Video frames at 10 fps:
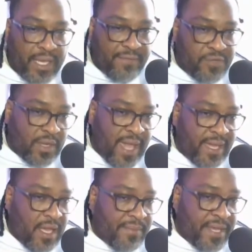If you
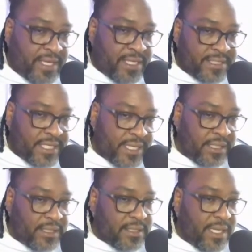can't come hit this
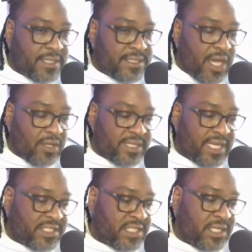link and talk
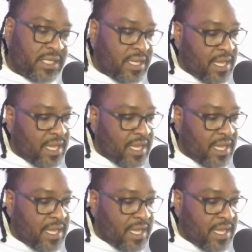that shit,